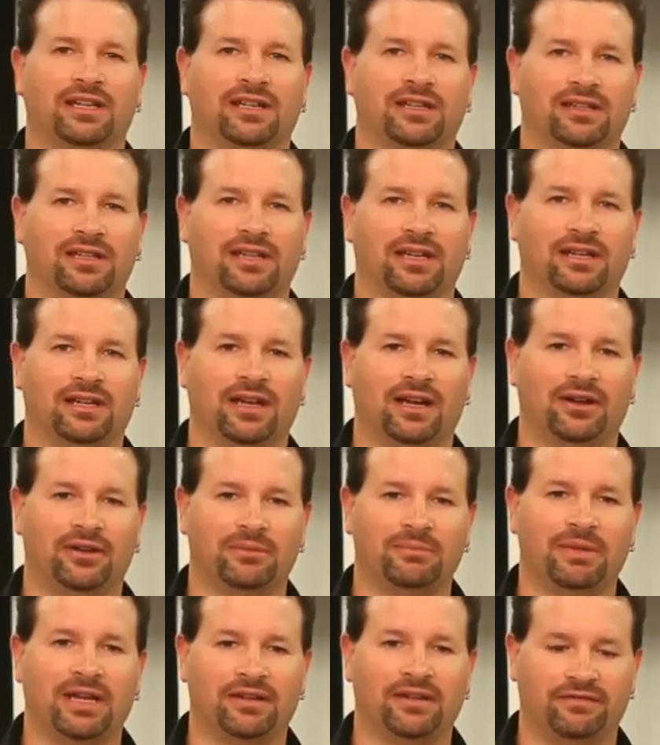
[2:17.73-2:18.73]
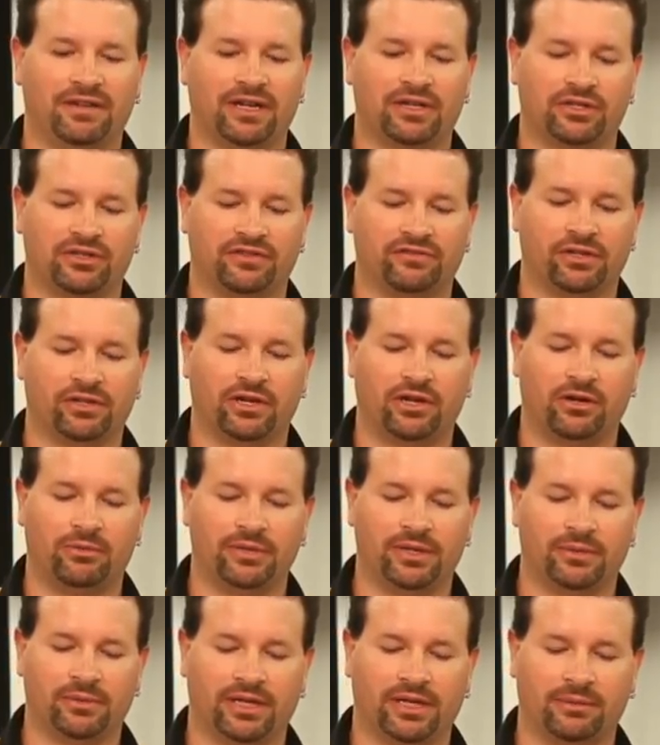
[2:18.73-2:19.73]
at how your manufacturer of your
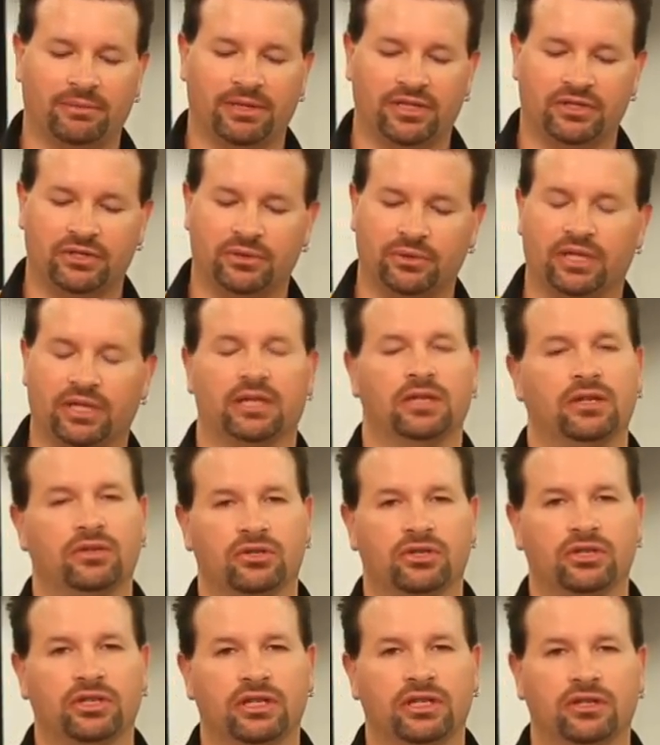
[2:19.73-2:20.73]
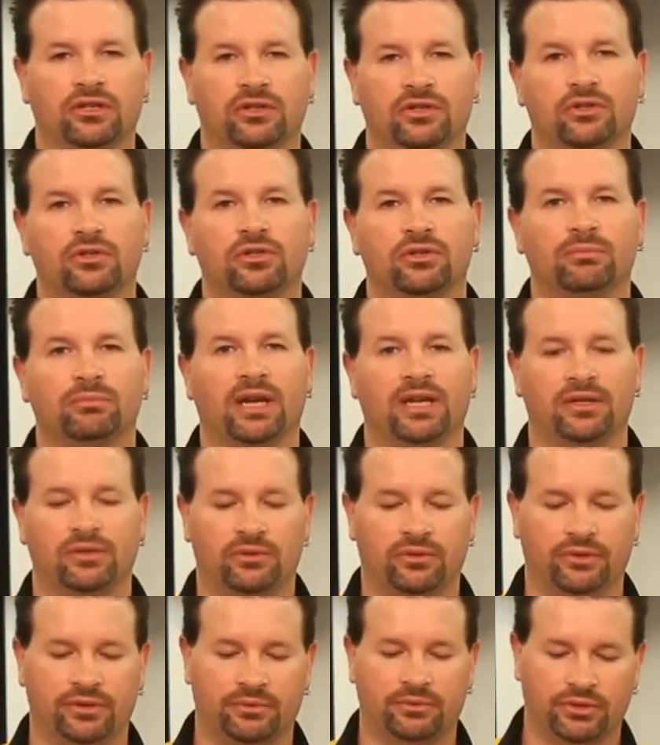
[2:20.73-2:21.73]
helmet recommends doing it. Usually in your user
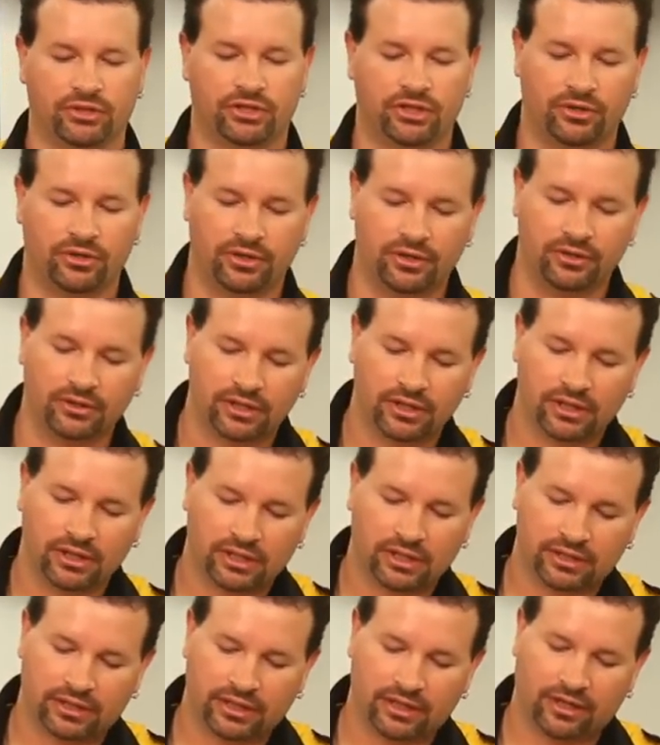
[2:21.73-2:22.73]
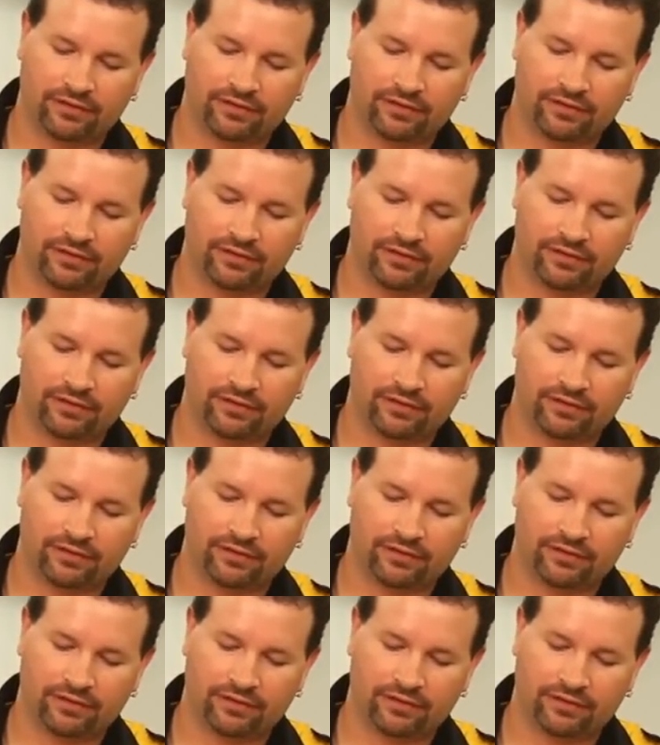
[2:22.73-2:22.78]
manual, it will show you. They